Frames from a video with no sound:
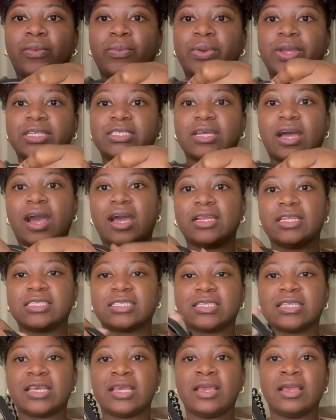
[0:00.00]
which
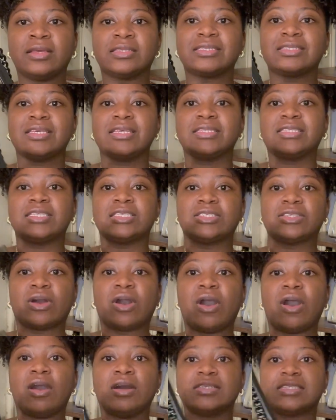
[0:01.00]
honestly, since it's
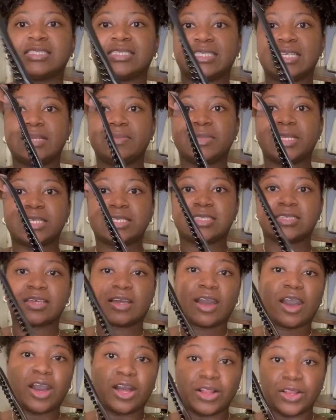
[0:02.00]
all seamless, the
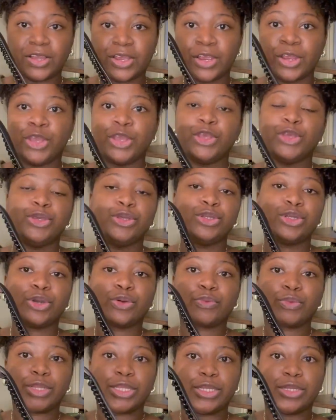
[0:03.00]
color, you
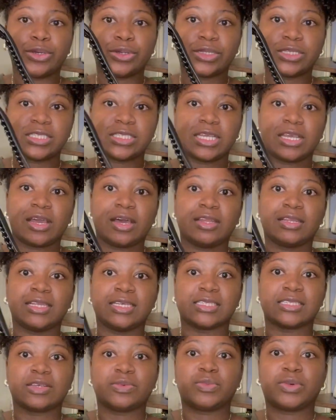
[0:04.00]
don't really notice it
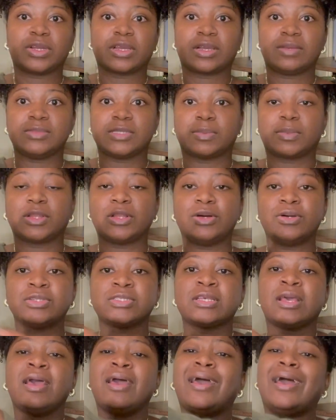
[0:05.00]
unless someone comes up
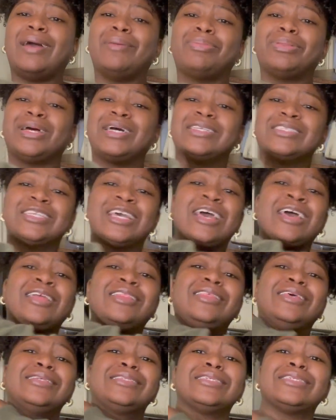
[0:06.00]
close. And plus,
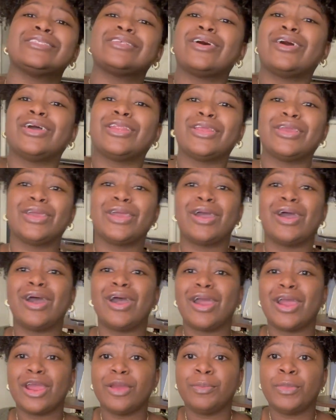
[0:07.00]
this is on your
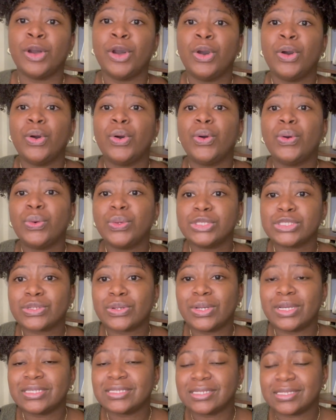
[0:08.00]
arm. Who is
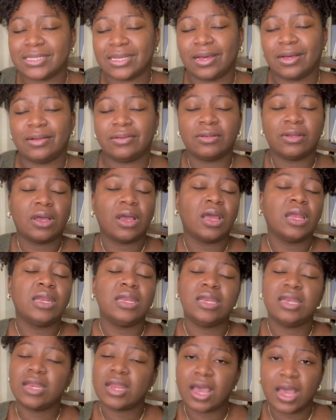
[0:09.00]
going to tell?
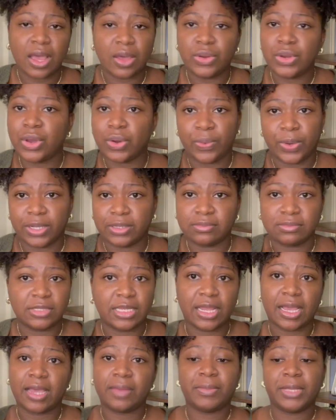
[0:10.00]
No one,
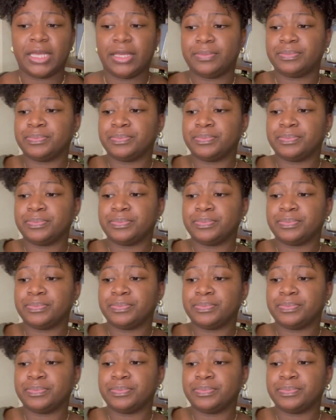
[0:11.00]
not me.